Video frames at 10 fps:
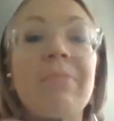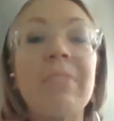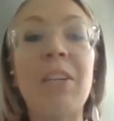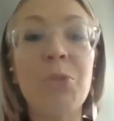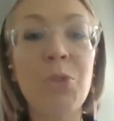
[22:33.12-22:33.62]
I
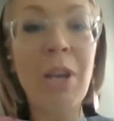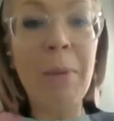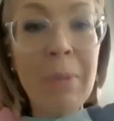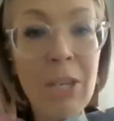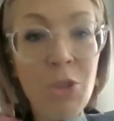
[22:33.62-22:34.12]
also
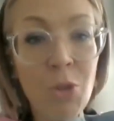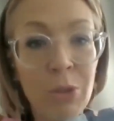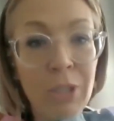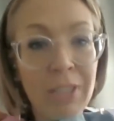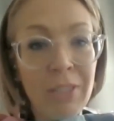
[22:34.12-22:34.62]
have big
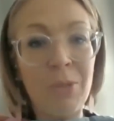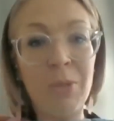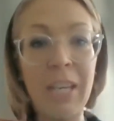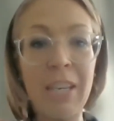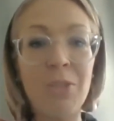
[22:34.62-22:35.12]
shoulders
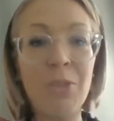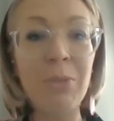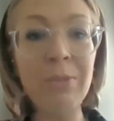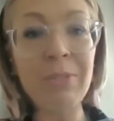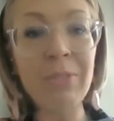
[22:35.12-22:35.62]
today,
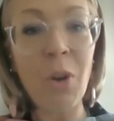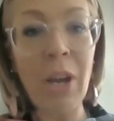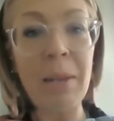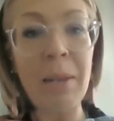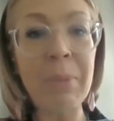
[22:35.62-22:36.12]
so not
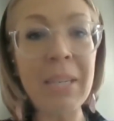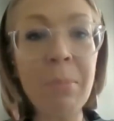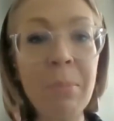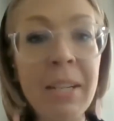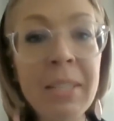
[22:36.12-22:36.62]
helping,
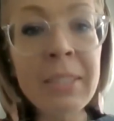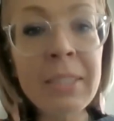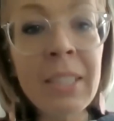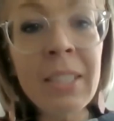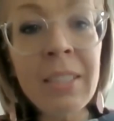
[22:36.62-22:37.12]
but
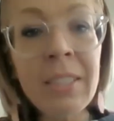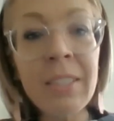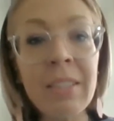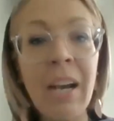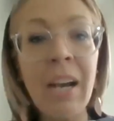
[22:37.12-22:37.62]

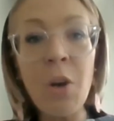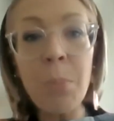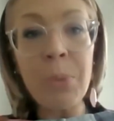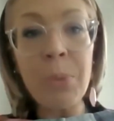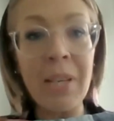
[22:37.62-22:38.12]
I hope
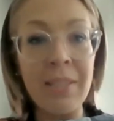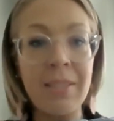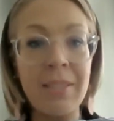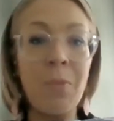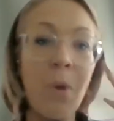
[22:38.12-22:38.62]
you can
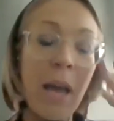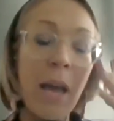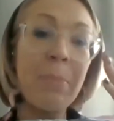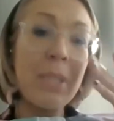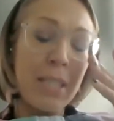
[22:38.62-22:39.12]
see what
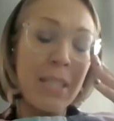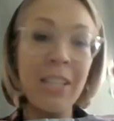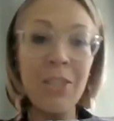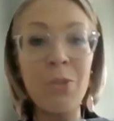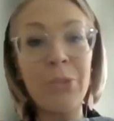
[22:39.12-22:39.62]
happens
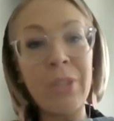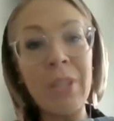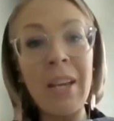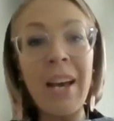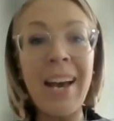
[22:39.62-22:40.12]
here. So
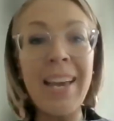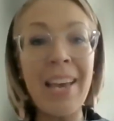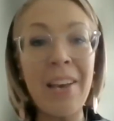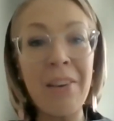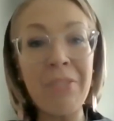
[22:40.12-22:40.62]
I
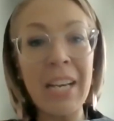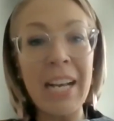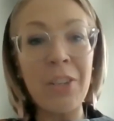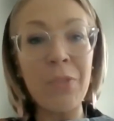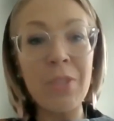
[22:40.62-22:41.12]
have
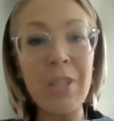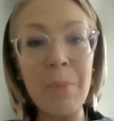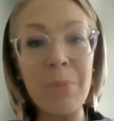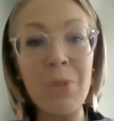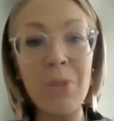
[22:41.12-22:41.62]
kind of
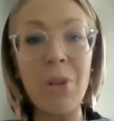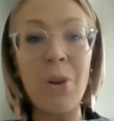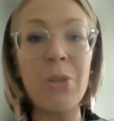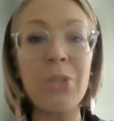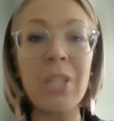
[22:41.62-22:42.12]
subtle
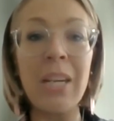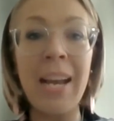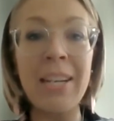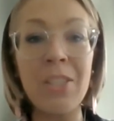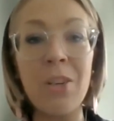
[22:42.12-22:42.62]
colors,
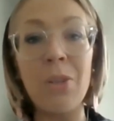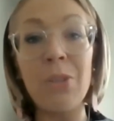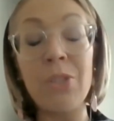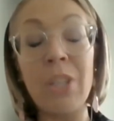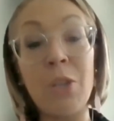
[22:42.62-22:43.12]
light
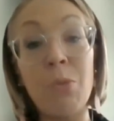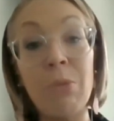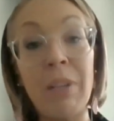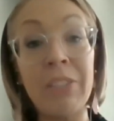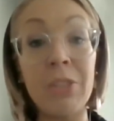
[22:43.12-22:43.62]
colors, and
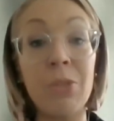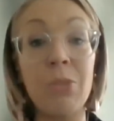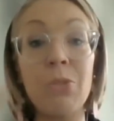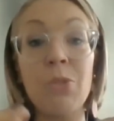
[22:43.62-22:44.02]
cool undertones.